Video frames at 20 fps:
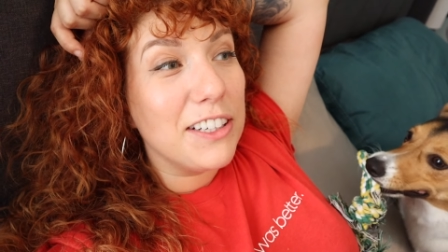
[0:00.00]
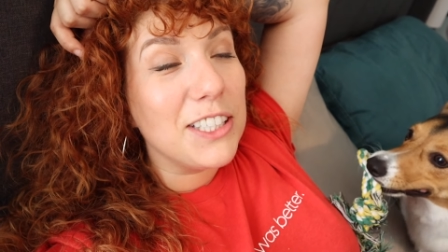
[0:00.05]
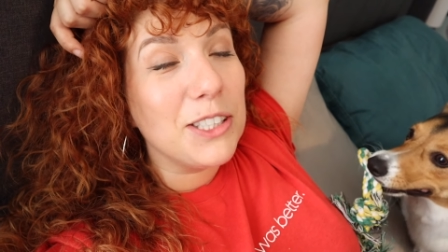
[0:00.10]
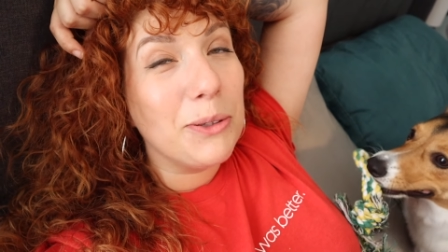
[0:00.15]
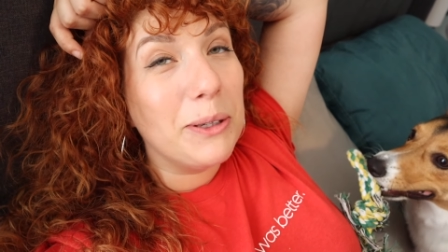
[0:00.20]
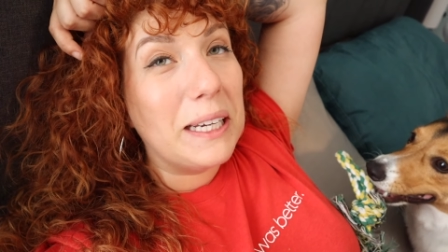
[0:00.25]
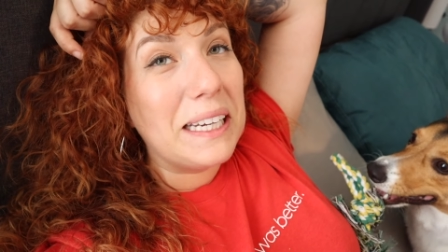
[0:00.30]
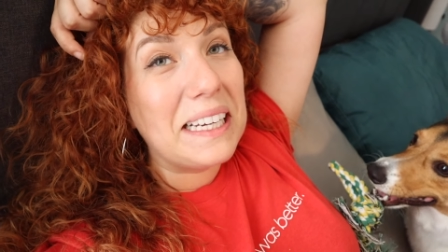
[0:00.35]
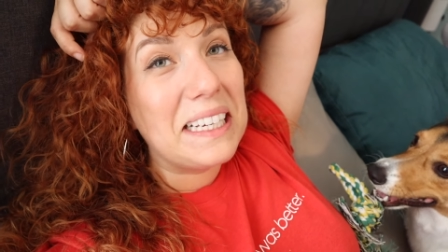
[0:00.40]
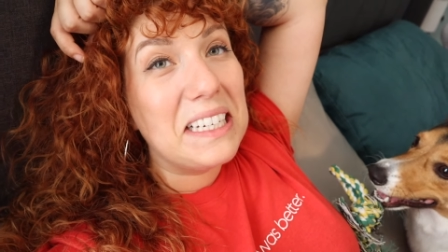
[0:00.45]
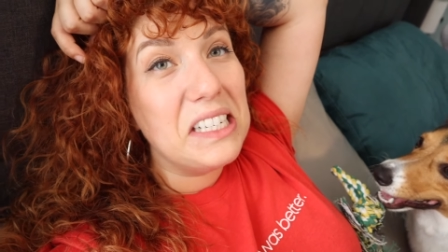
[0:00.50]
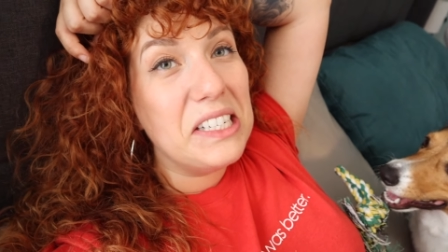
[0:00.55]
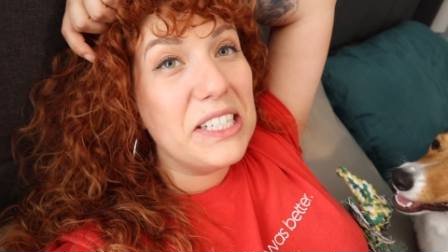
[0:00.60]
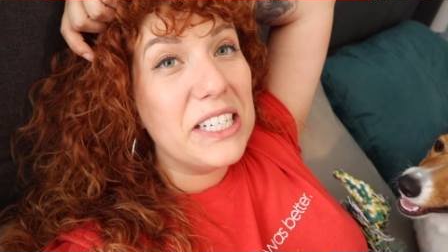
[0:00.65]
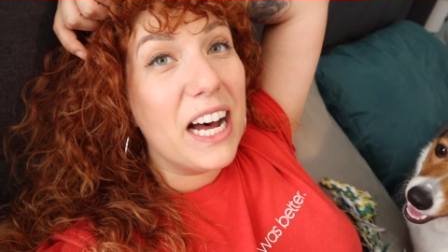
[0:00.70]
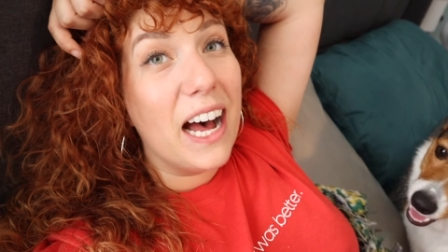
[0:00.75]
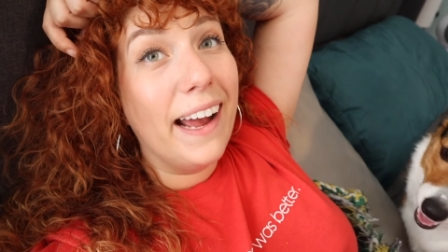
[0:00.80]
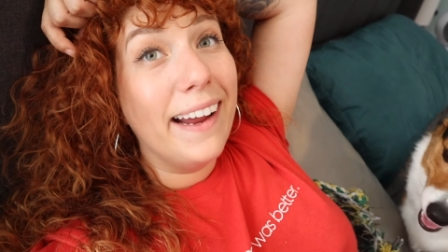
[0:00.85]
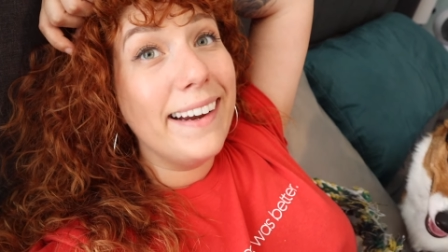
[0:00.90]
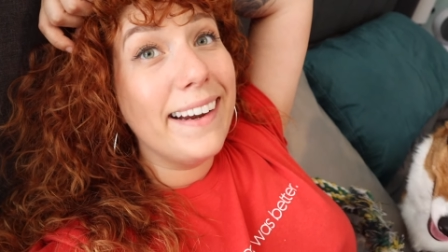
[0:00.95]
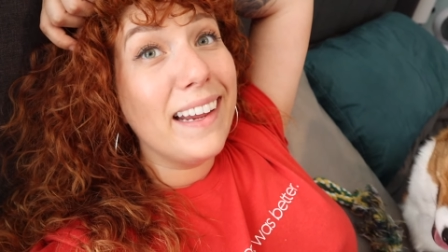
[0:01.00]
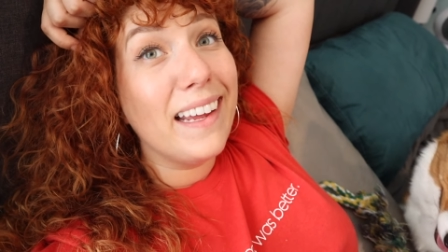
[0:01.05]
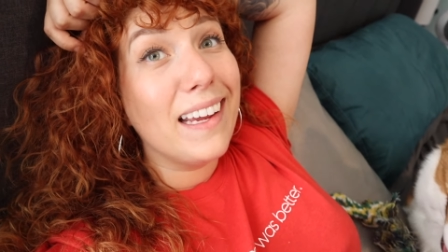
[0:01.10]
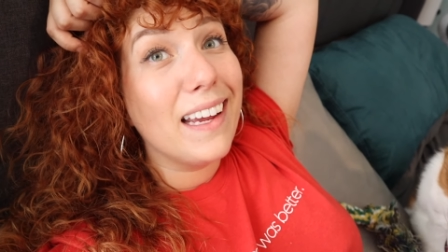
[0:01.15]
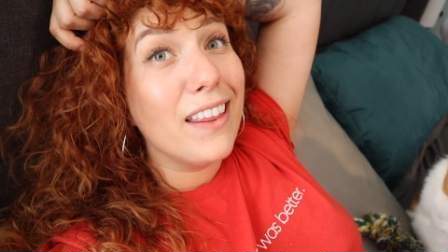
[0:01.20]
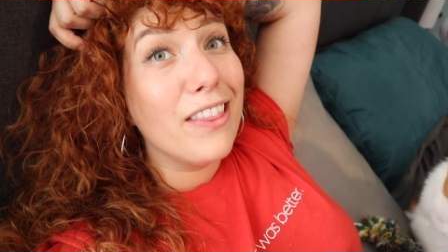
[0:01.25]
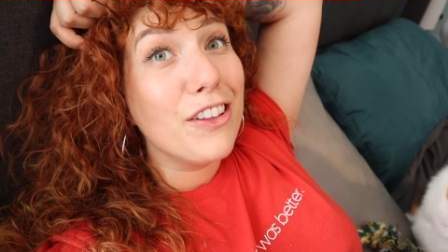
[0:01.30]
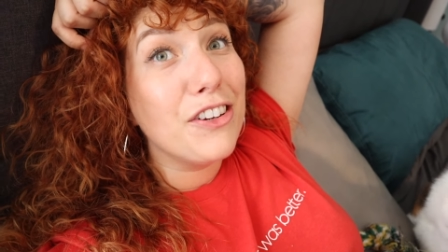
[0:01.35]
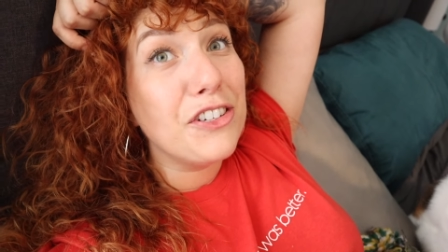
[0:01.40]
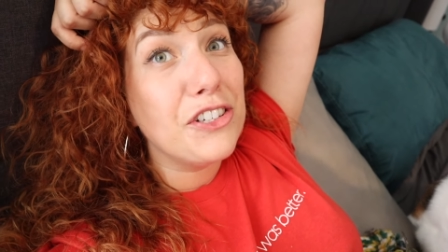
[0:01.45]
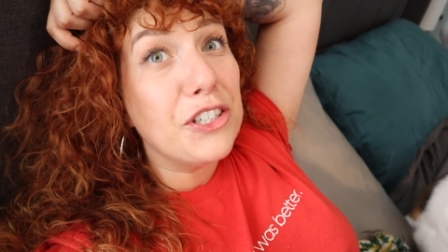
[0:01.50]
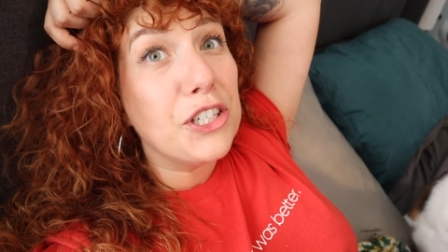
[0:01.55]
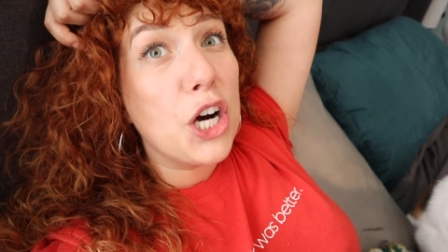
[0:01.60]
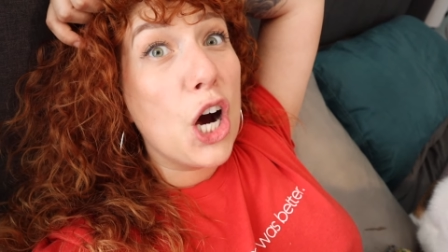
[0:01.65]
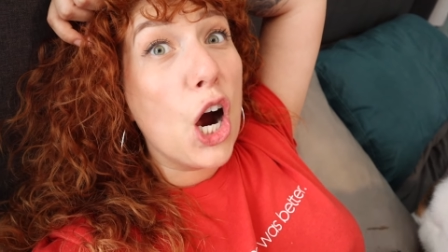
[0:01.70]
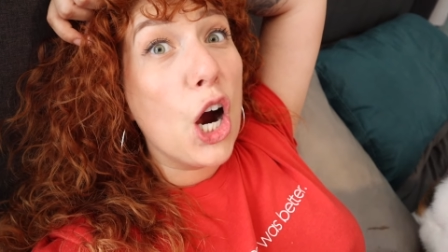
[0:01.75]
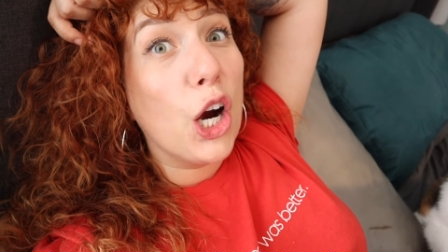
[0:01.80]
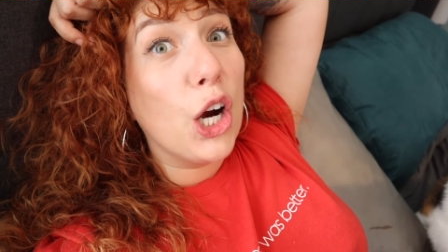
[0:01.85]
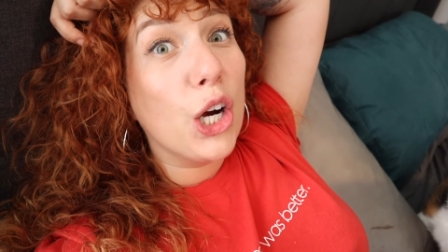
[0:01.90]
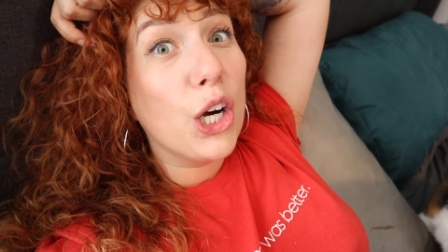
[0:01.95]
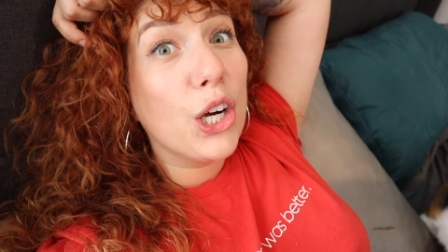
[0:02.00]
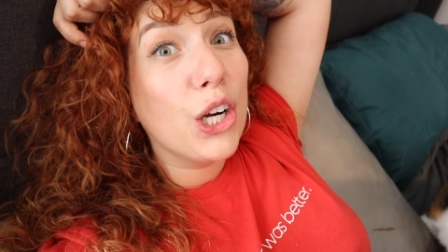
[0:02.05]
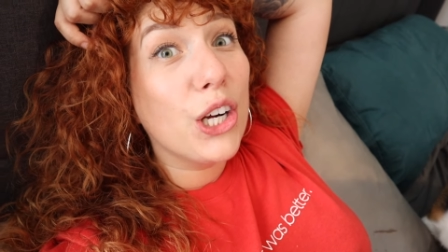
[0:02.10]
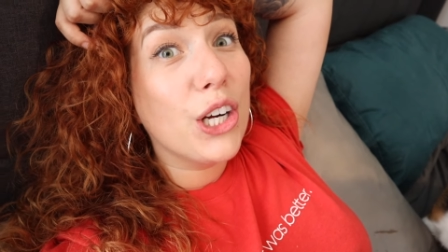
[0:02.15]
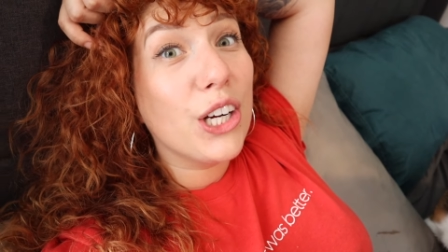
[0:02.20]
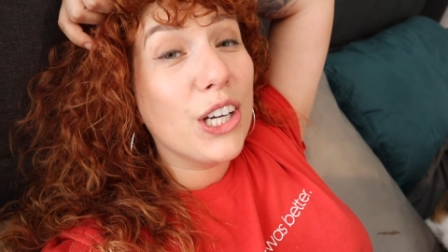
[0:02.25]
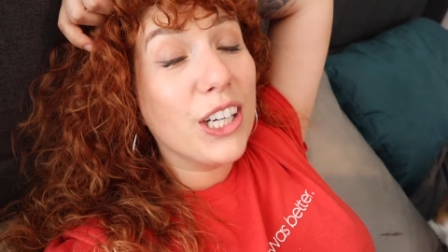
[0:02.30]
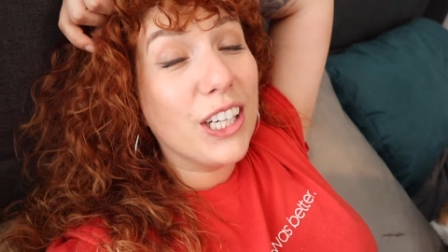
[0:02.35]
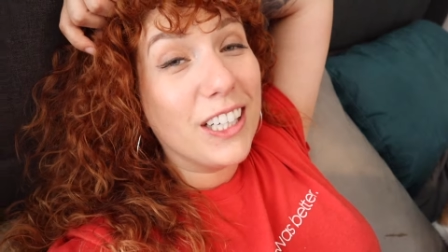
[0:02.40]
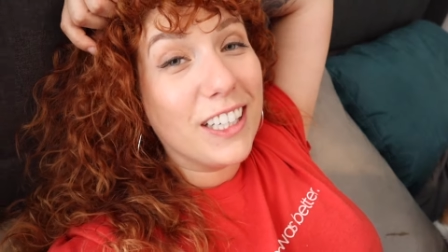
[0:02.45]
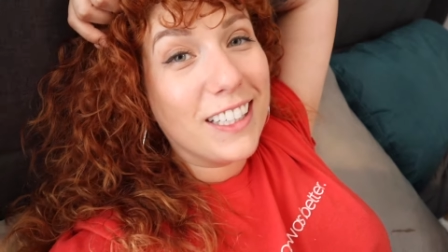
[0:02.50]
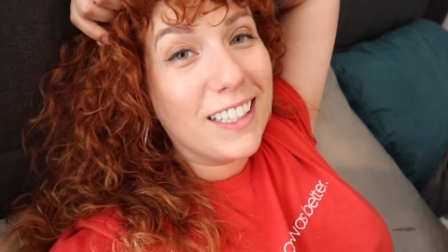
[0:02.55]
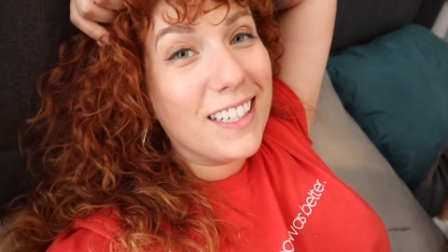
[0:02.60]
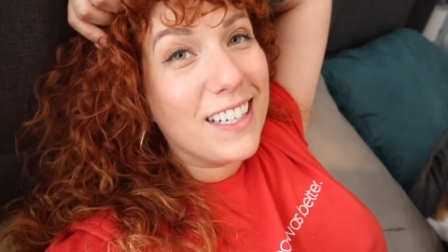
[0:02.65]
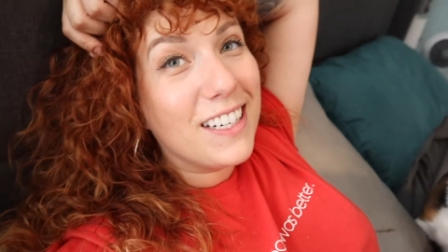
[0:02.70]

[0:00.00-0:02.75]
doing Dining in the Dark.